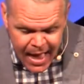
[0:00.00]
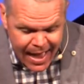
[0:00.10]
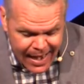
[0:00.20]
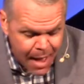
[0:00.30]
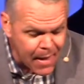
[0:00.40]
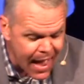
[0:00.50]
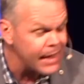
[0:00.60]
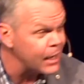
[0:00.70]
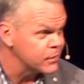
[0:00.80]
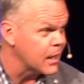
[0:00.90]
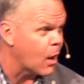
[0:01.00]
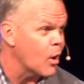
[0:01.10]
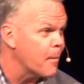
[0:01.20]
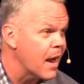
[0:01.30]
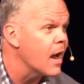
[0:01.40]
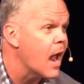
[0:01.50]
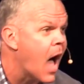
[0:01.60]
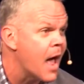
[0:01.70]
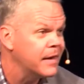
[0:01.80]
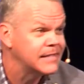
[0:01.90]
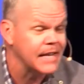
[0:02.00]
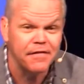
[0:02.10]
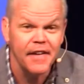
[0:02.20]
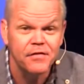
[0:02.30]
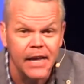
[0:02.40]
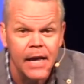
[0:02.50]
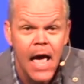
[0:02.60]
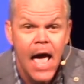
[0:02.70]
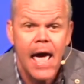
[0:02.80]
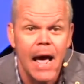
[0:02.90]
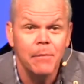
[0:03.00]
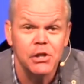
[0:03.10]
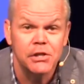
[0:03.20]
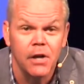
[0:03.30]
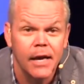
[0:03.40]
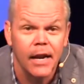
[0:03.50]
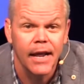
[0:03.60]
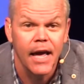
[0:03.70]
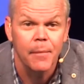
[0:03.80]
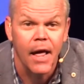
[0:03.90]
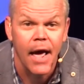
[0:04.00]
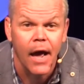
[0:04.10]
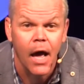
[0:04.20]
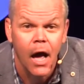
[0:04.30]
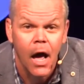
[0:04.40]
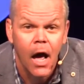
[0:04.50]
And I'm 8 years old on my little Honda Z50, and I'm just looking at him like,